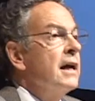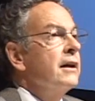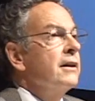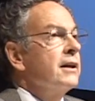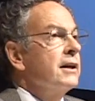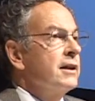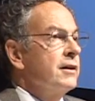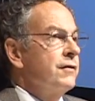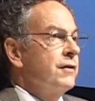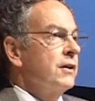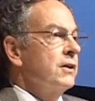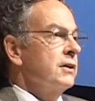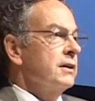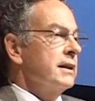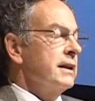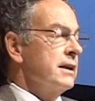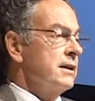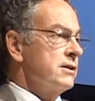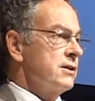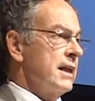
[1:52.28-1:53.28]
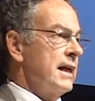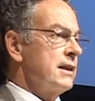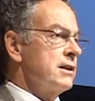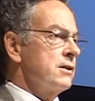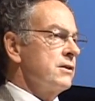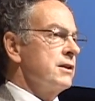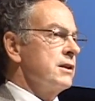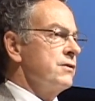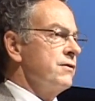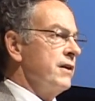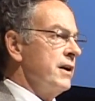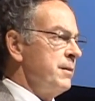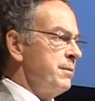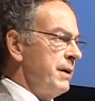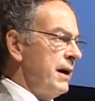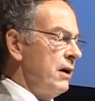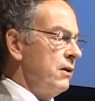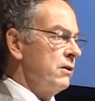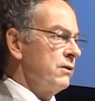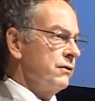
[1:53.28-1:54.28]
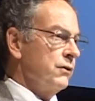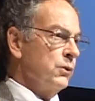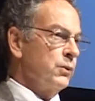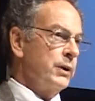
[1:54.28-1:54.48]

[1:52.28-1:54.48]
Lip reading: The difficulty is it's very powerful.